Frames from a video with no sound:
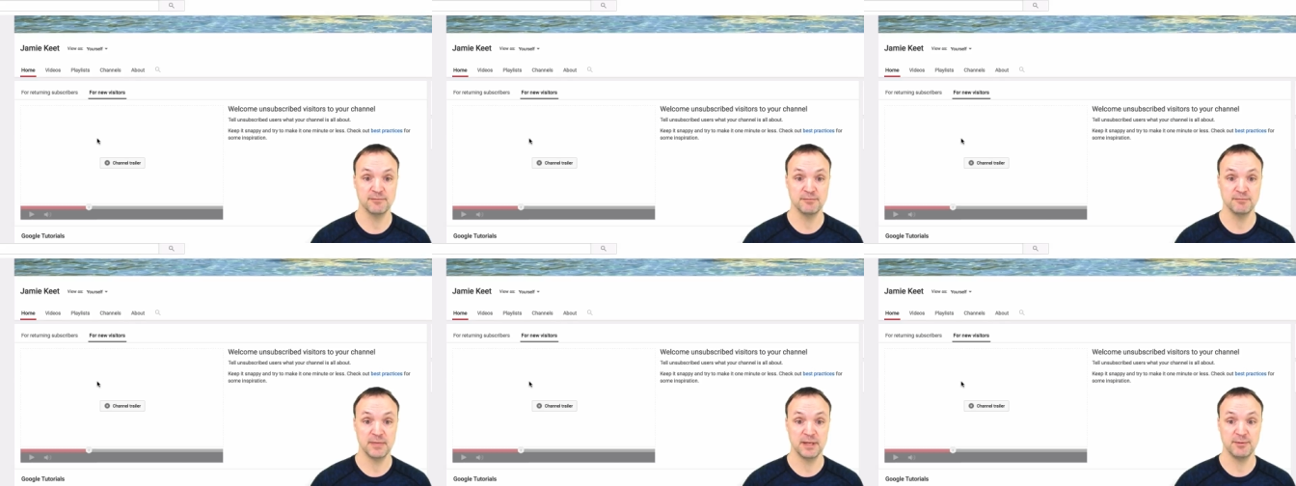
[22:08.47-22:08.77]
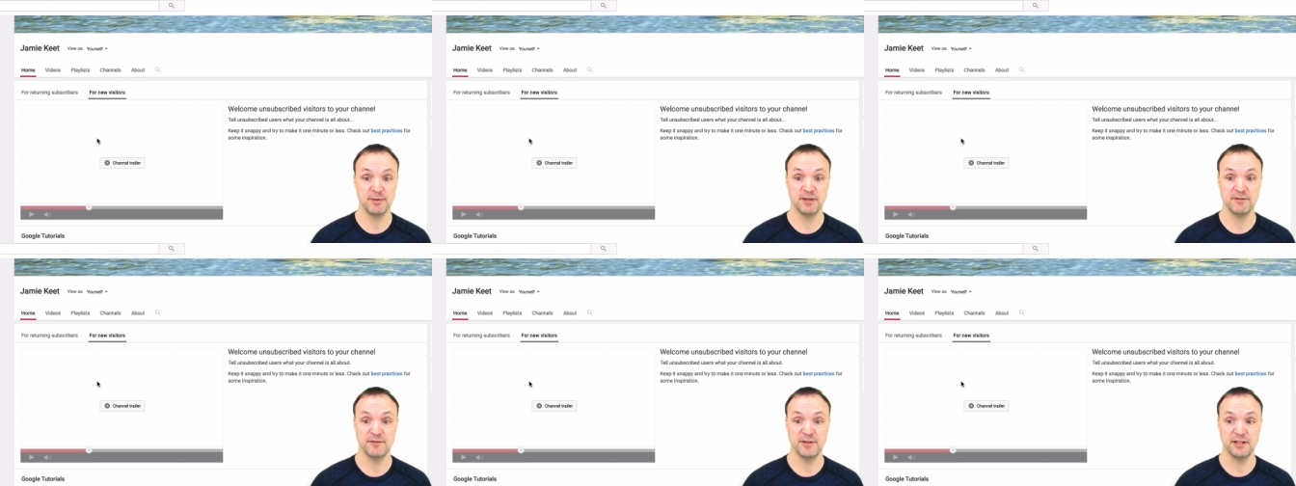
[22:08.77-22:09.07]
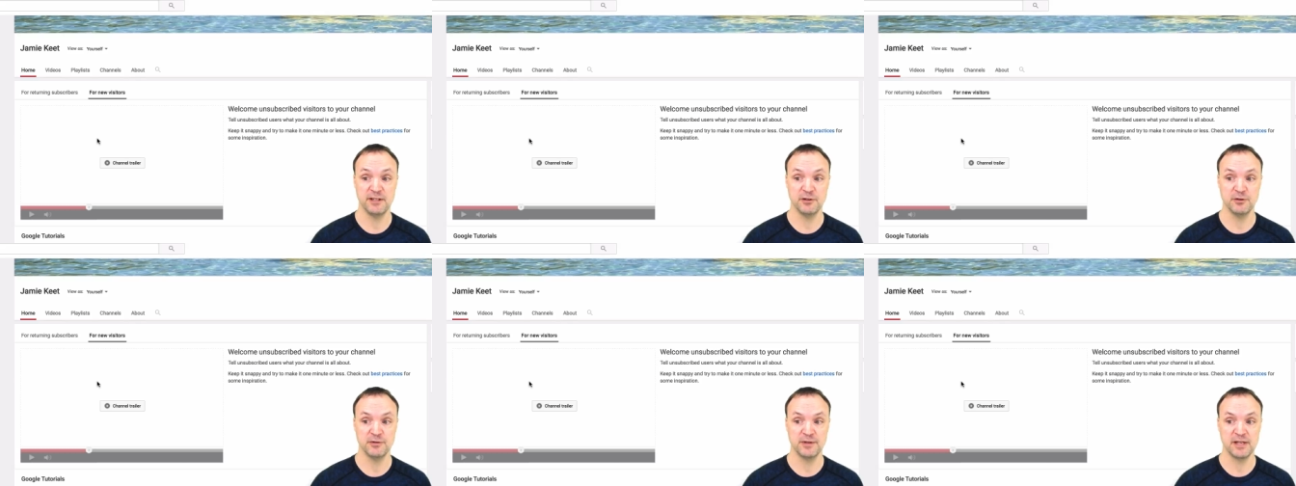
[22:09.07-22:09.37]
maybe a
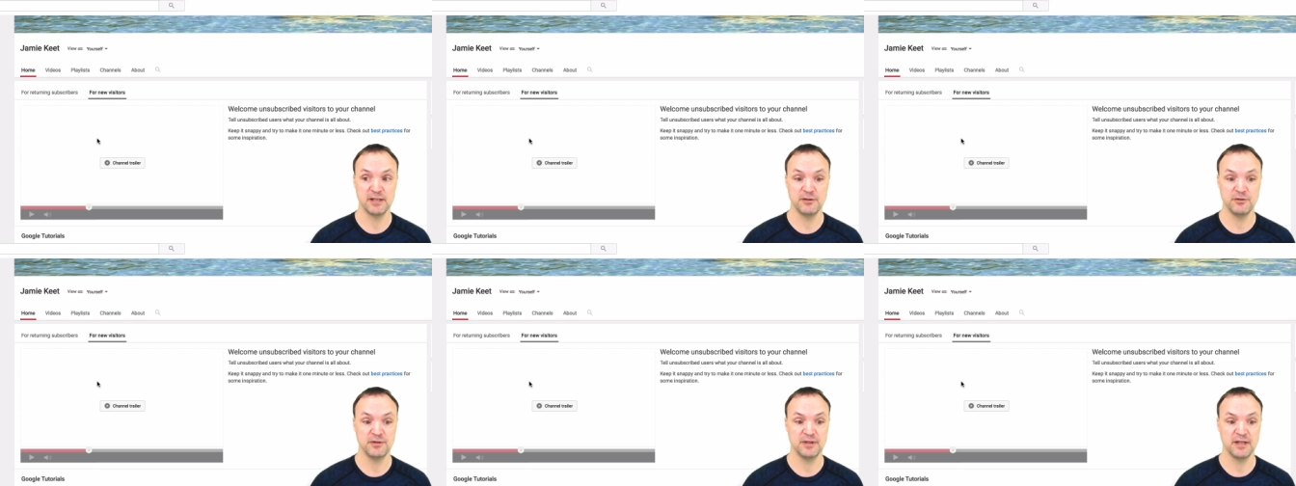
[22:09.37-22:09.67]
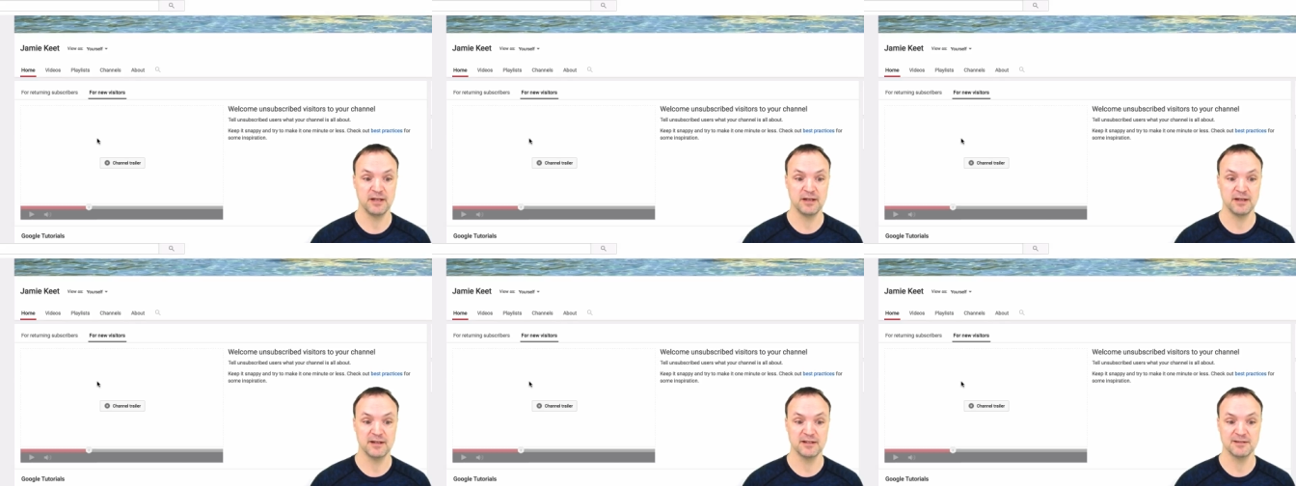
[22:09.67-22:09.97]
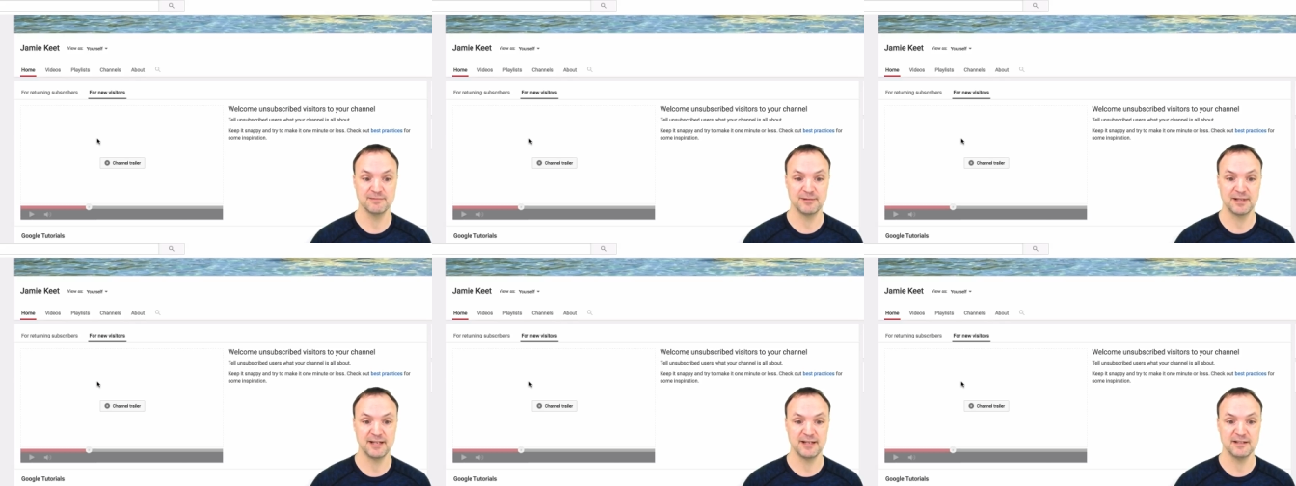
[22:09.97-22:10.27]
video that you think
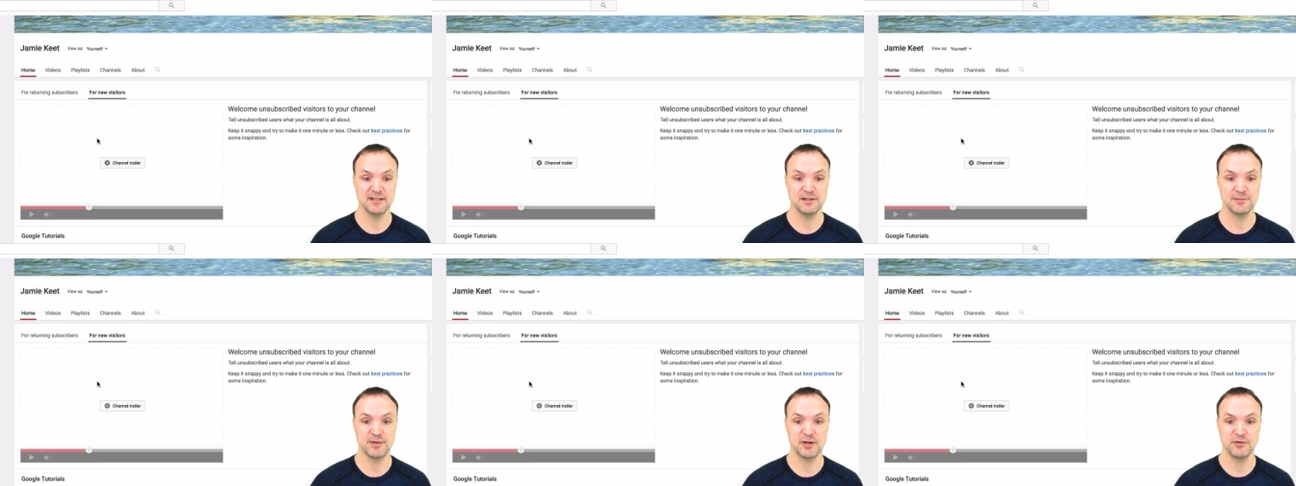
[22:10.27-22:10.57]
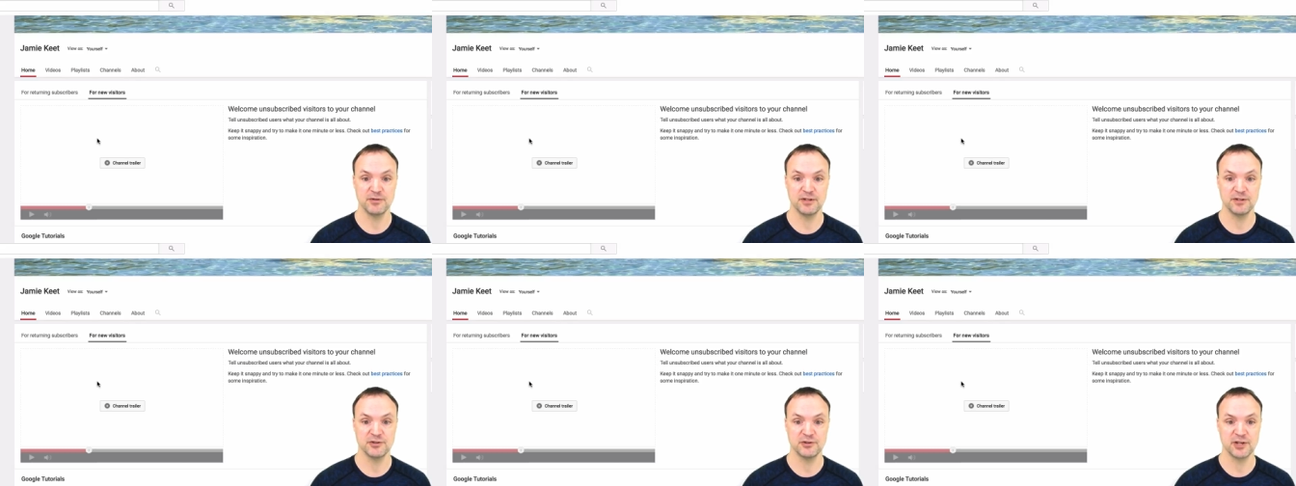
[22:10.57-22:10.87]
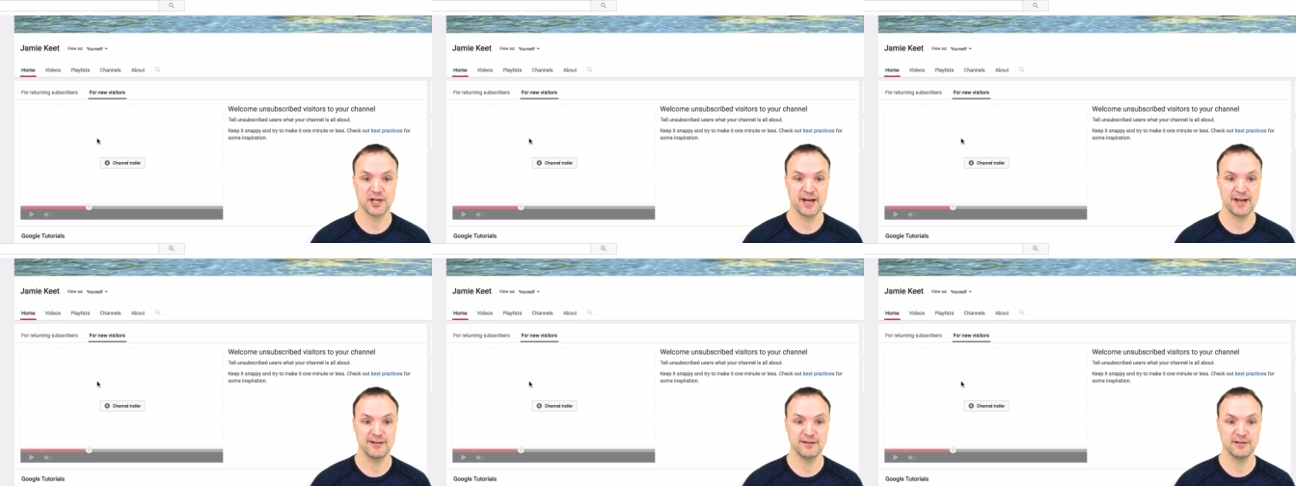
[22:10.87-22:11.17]
explains about your
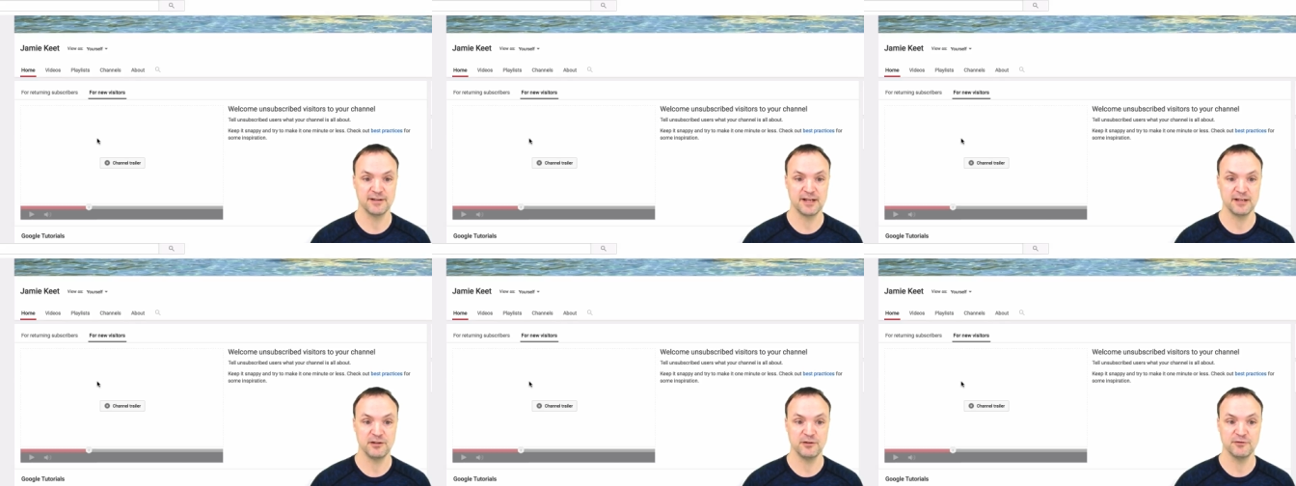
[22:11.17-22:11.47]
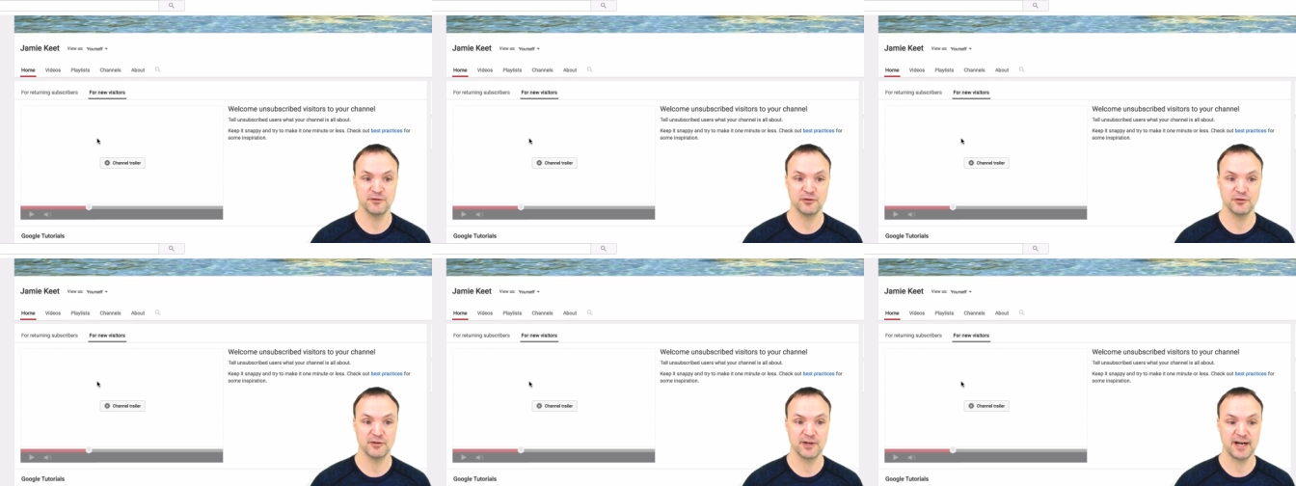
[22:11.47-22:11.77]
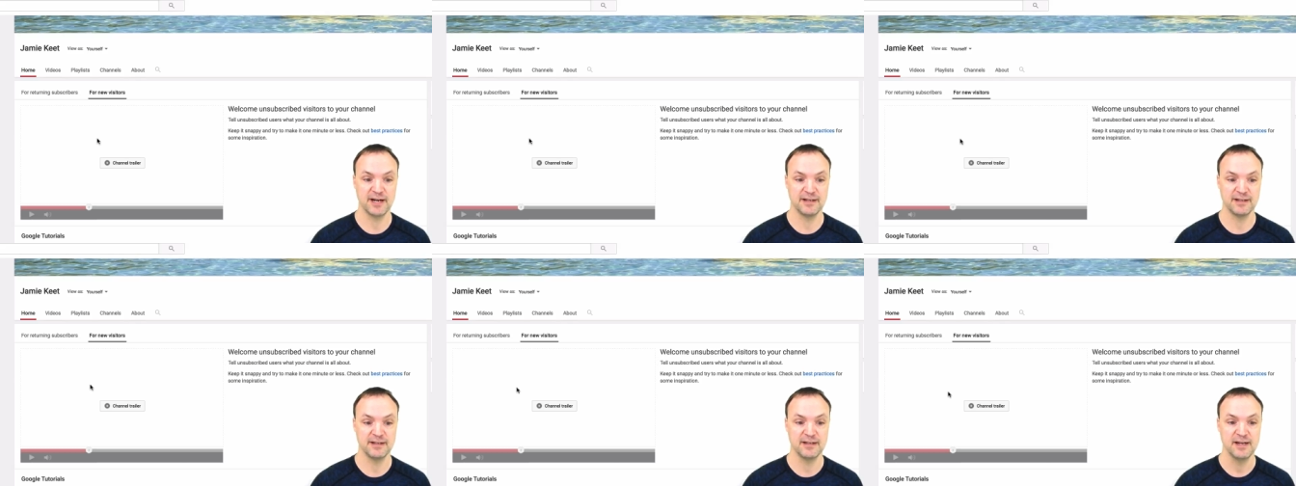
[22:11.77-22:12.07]
channel that you've
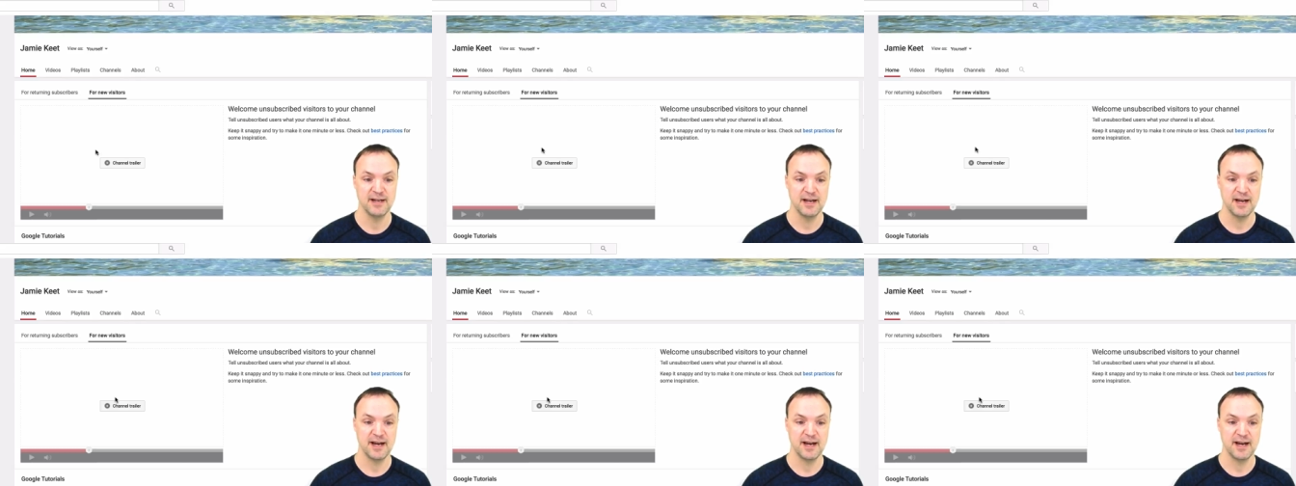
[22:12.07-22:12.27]
created,